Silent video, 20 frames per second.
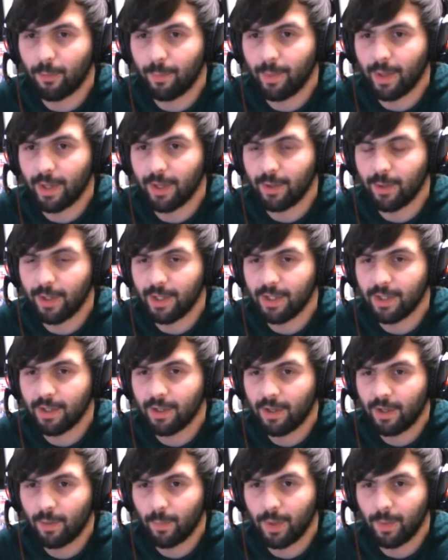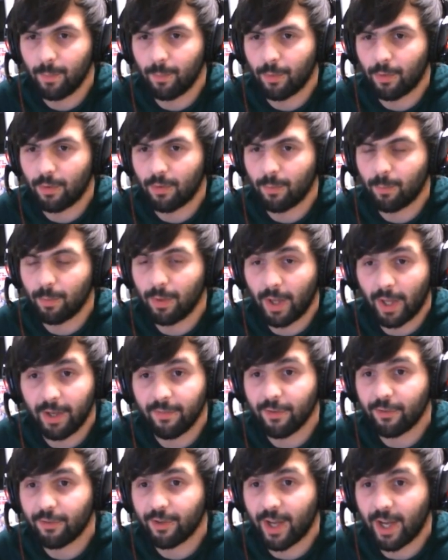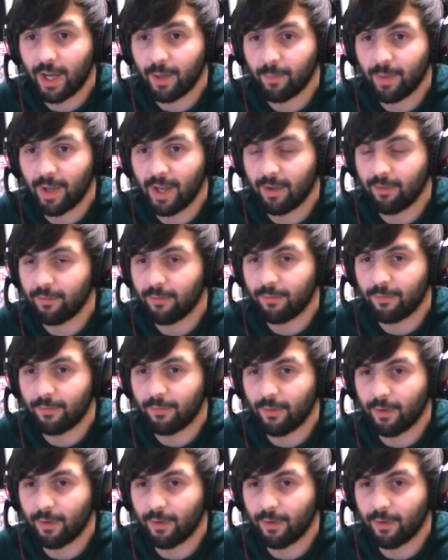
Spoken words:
Many people playing this game have,